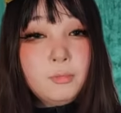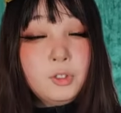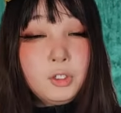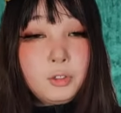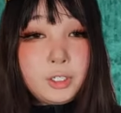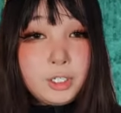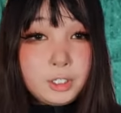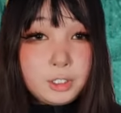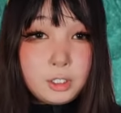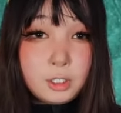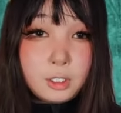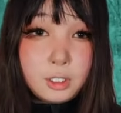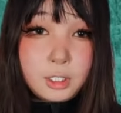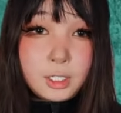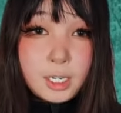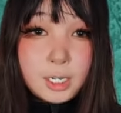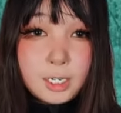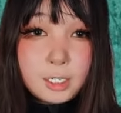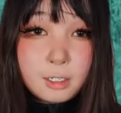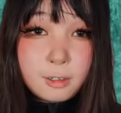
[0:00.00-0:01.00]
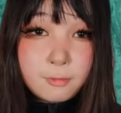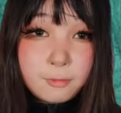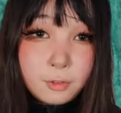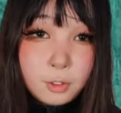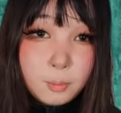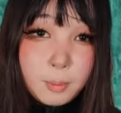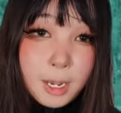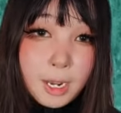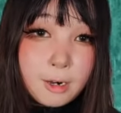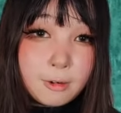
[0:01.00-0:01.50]
look into getting a
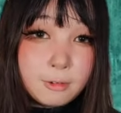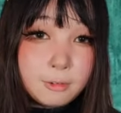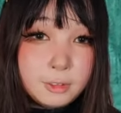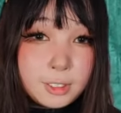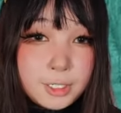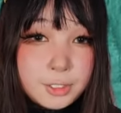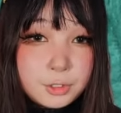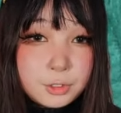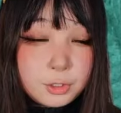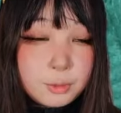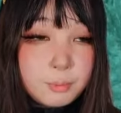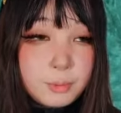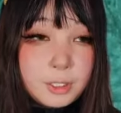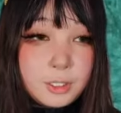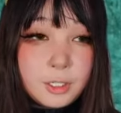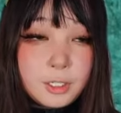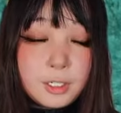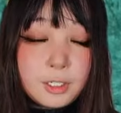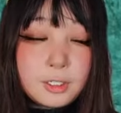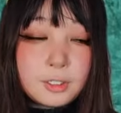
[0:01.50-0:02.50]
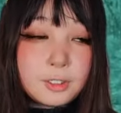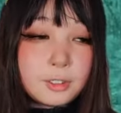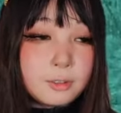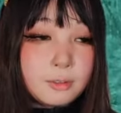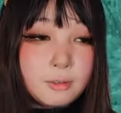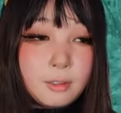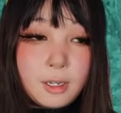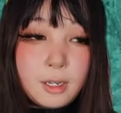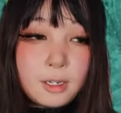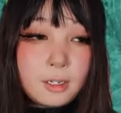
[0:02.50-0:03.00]
full power laser because
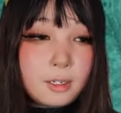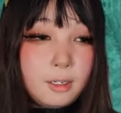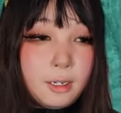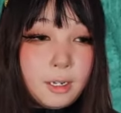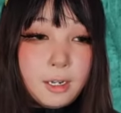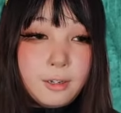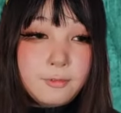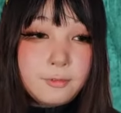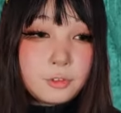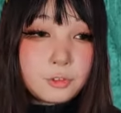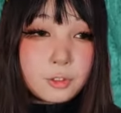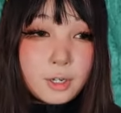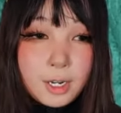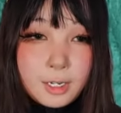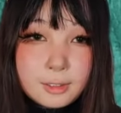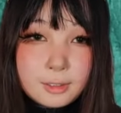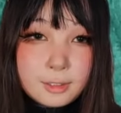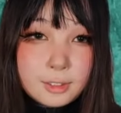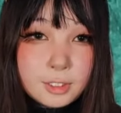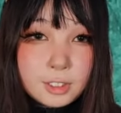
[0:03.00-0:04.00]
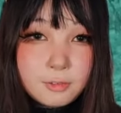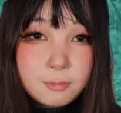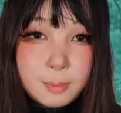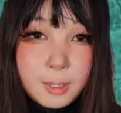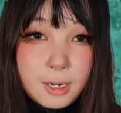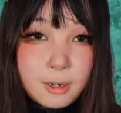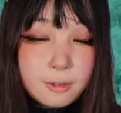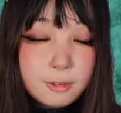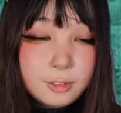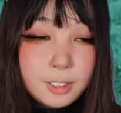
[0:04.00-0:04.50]
I've tried the Civ
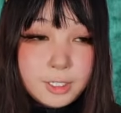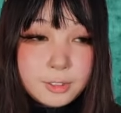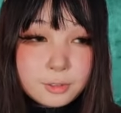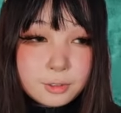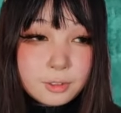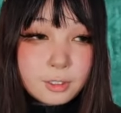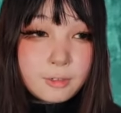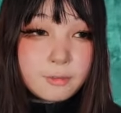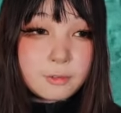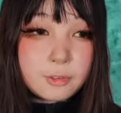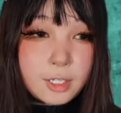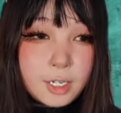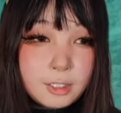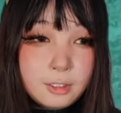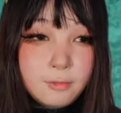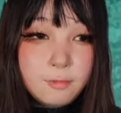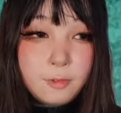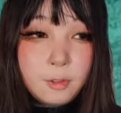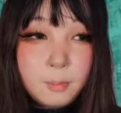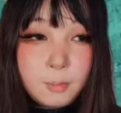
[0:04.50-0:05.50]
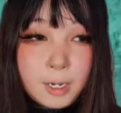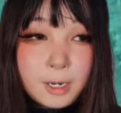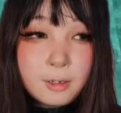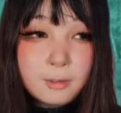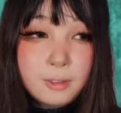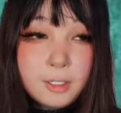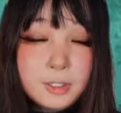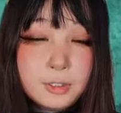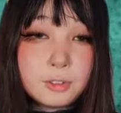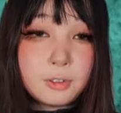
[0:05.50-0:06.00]
power laser, I've tried the full power
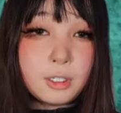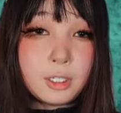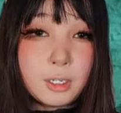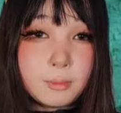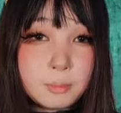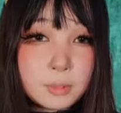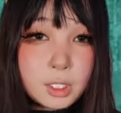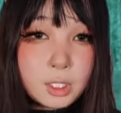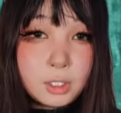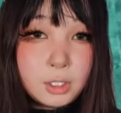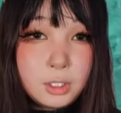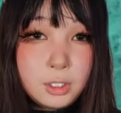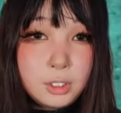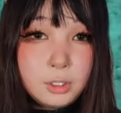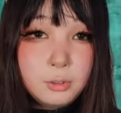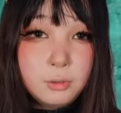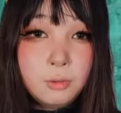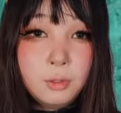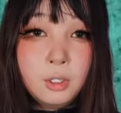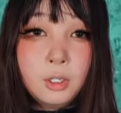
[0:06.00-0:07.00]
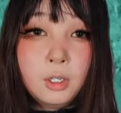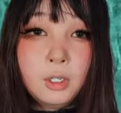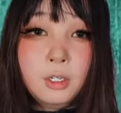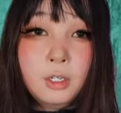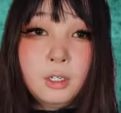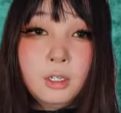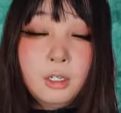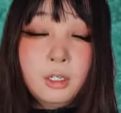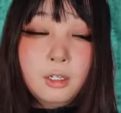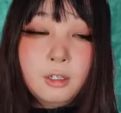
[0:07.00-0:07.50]
laser, and I'm telling you,
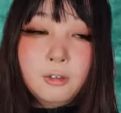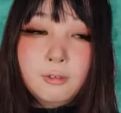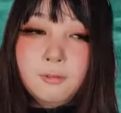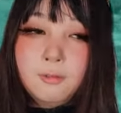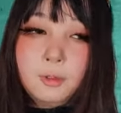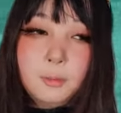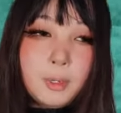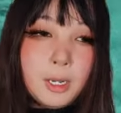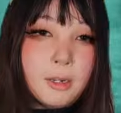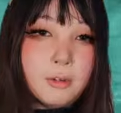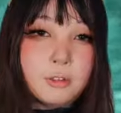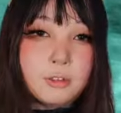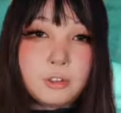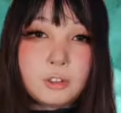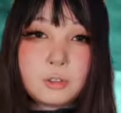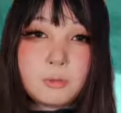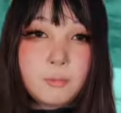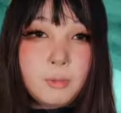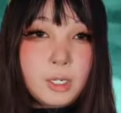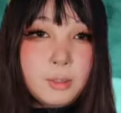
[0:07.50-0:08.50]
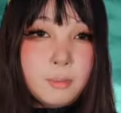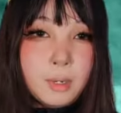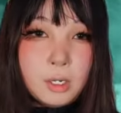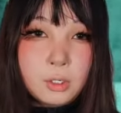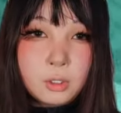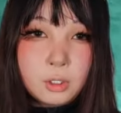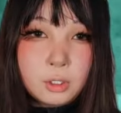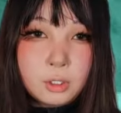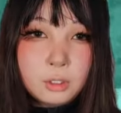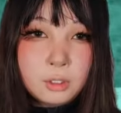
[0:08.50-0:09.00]
full power is just way
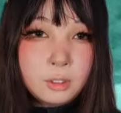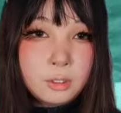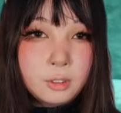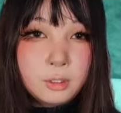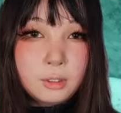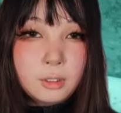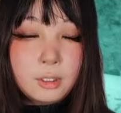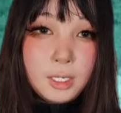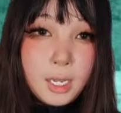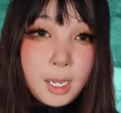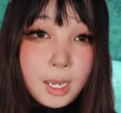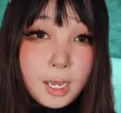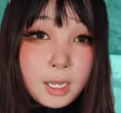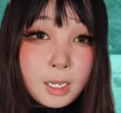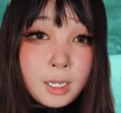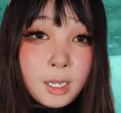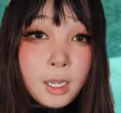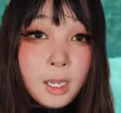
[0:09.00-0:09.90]
better. But yeah,